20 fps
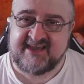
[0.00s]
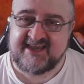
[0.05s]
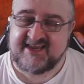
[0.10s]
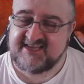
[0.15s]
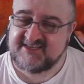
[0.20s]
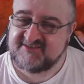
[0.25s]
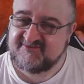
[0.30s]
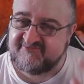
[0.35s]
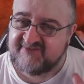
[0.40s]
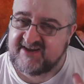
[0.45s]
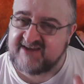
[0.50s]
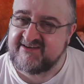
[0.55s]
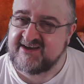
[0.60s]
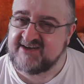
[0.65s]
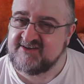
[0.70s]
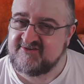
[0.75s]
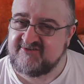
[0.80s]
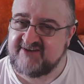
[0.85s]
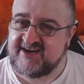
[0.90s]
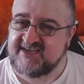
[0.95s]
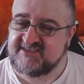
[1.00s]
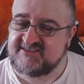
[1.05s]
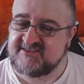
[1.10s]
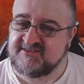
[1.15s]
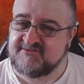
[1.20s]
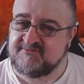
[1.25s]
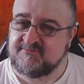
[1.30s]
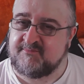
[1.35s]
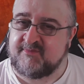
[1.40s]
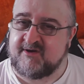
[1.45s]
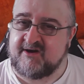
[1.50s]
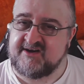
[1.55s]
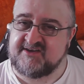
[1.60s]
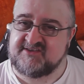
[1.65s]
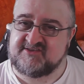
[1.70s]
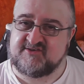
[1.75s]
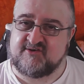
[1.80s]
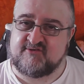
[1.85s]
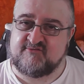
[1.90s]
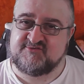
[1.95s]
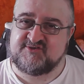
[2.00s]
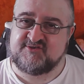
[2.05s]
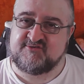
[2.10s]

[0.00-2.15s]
It's very interesting, but it's also